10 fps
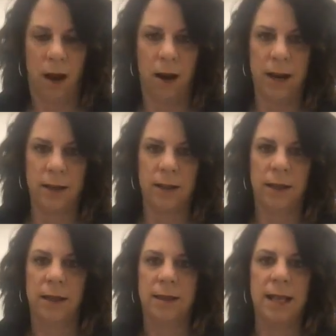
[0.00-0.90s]
All right,
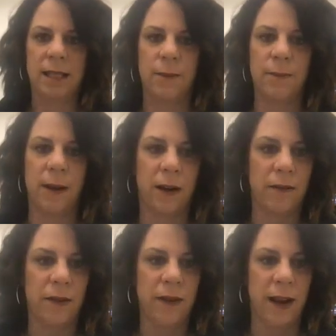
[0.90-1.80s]
that's
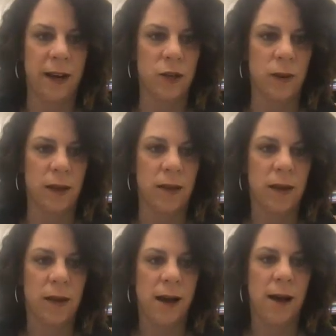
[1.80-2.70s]
comparative advantage with
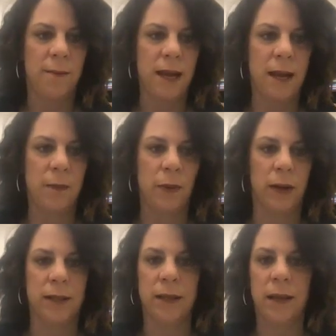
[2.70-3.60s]

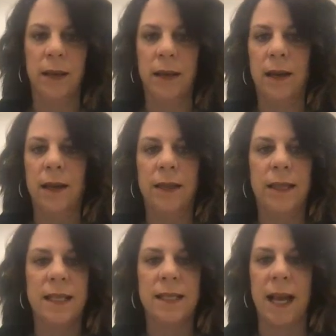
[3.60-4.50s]
inputs.
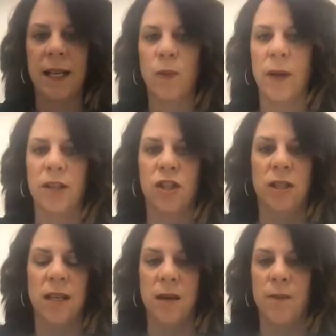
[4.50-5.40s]
This next one is
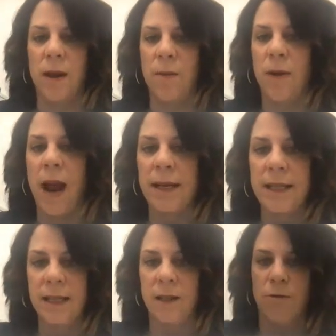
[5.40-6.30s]
just independent
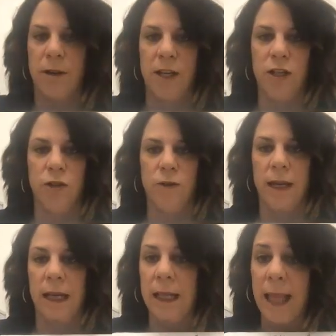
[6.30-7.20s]
practice that we're going to do
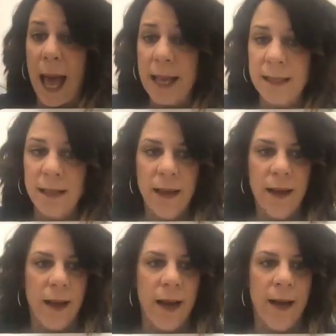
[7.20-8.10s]
in class.
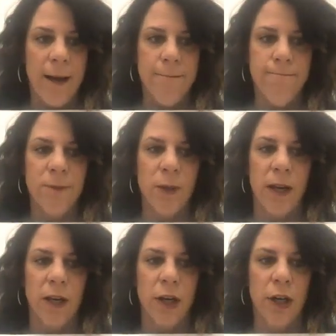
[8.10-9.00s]
So I'd
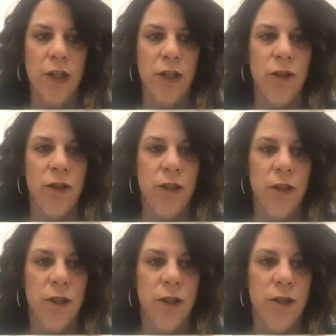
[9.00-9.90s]
encourage you
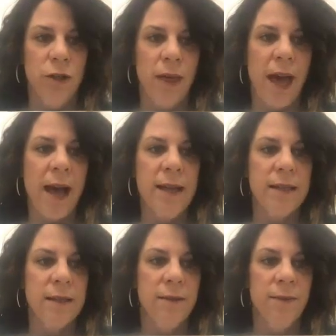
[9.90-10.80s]
to do that.